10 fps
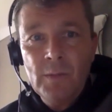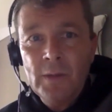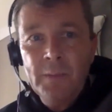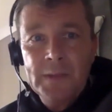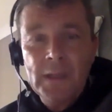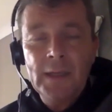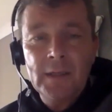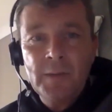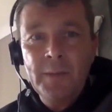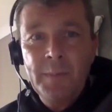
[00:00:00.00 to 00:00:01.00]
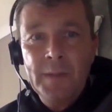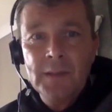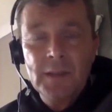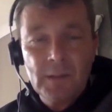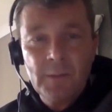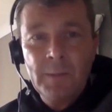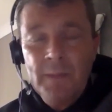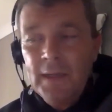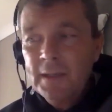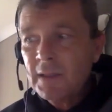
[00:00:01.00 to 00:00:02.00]
You know, particularly as we're in business and we're
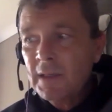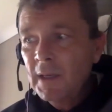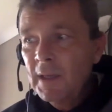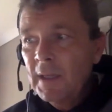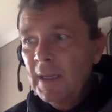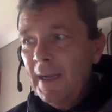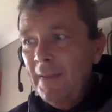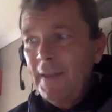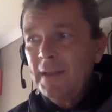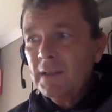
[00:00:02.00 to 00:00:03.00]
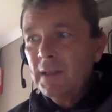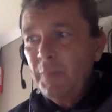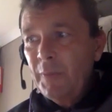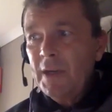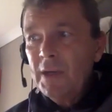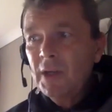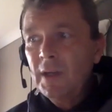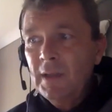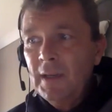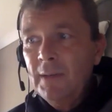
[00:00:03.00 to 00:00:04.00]
mates, and that's the
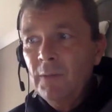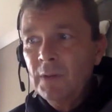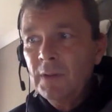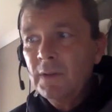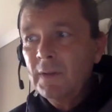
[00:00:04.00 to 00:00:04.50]
impression that I want.